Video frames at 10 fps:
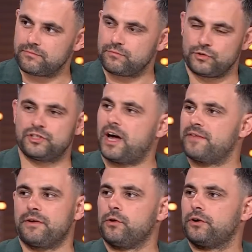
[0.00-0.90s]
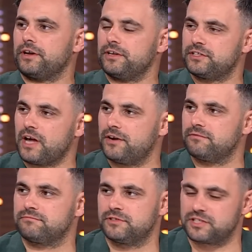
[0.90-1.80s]
You don't even look at it. You don't.
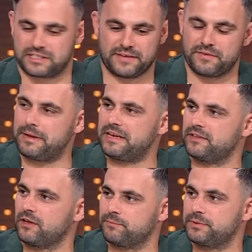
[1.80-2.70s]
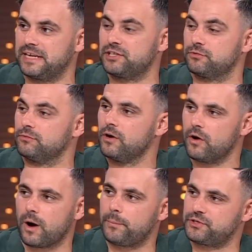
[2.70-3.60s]
You just leave the million dollar potential
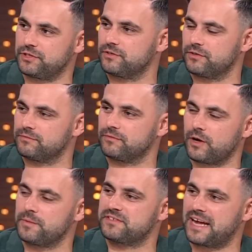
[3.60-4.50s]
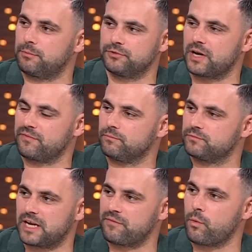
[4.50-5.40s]
option on the table. Not even.
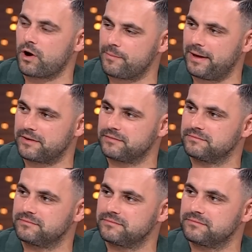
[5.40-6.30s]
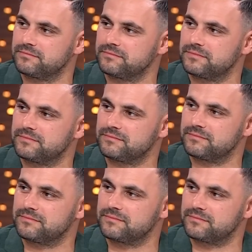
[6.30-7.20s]
Don't even worry about it. To See,
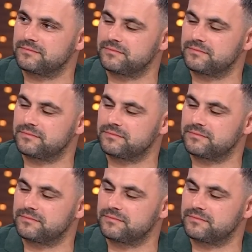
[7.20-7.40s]
do what?